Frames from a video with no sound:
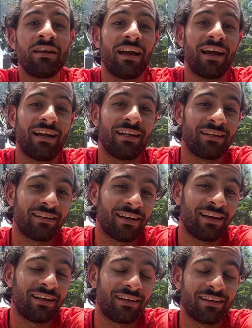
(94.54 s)

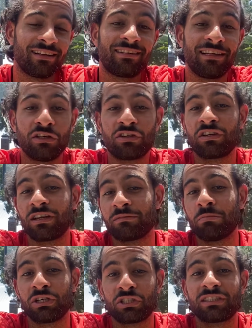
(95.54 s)
and teach
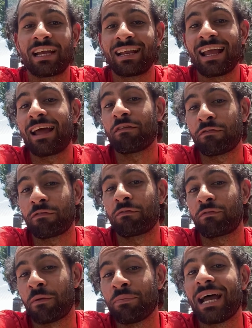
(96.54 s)
as much as I can
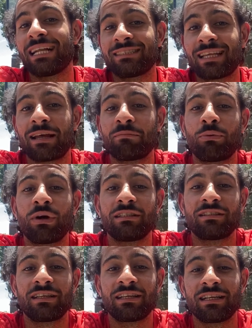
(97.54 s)
from that
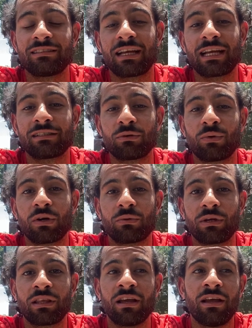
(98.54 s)
standpoint to the kids I get to
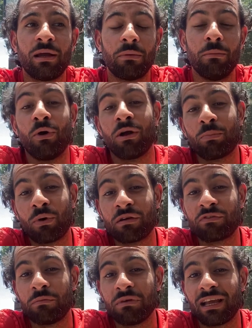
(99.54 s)
work with. But more
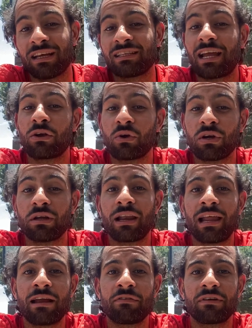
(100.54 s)
important for me, as I grow
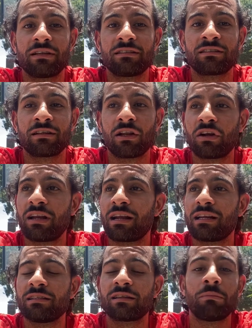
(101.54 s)
in life, as
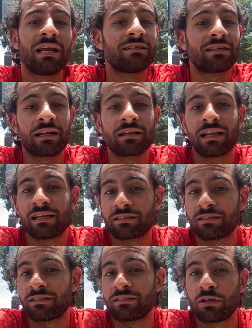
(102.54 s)
learning these amazing
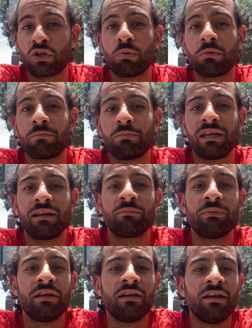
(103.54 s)
lessons as a human
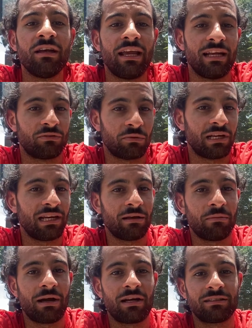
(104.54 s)
being, it's really
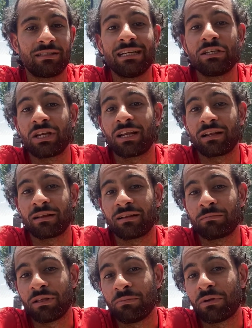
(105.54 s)
about teaching
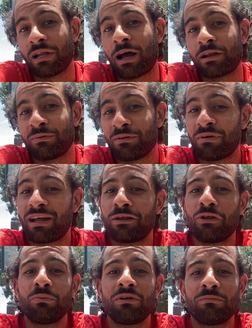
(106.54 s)
people how to be better
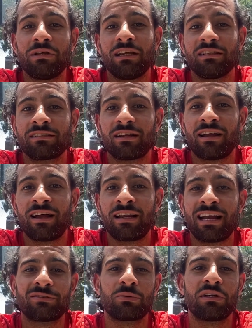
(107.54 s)
human beings. And
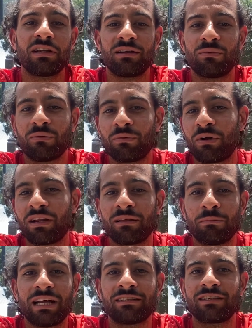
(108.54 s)
that's really one of
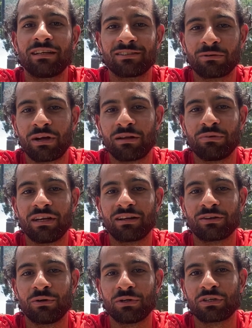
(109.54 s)
the best things about being
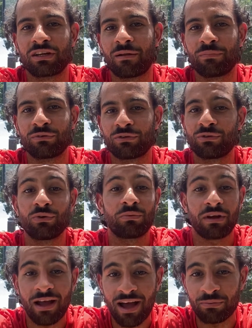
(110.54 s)
a coach, that I'm
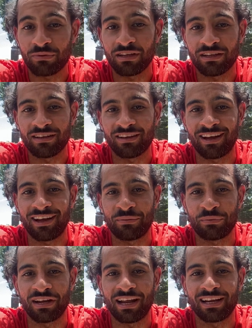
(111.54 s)
super happy
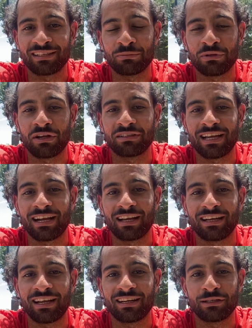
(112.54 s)
that I get to be on deck
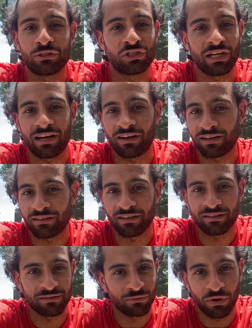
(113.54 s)
again and share
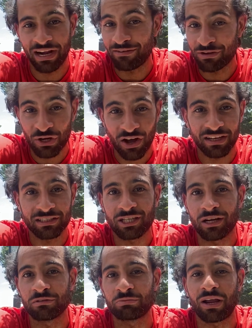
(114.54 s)
whatever knowledge
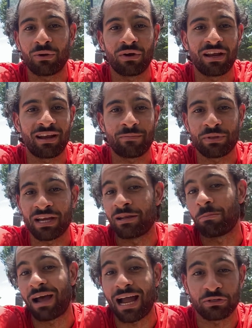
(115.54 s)
comes my way and
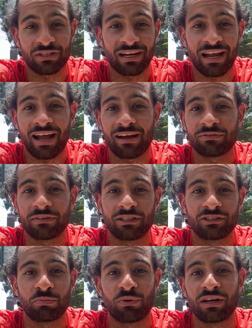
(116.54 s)
the passion that I have for
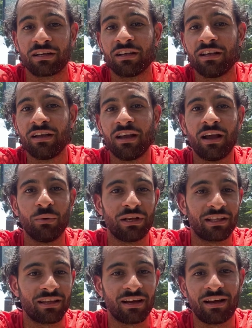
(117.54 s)
this sport
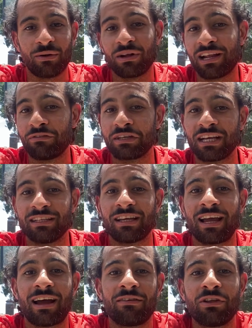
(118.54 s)
with whatever kids
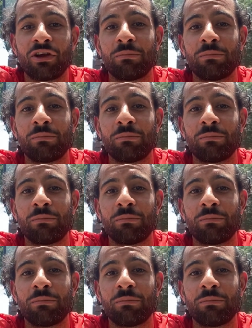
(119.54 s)
I have the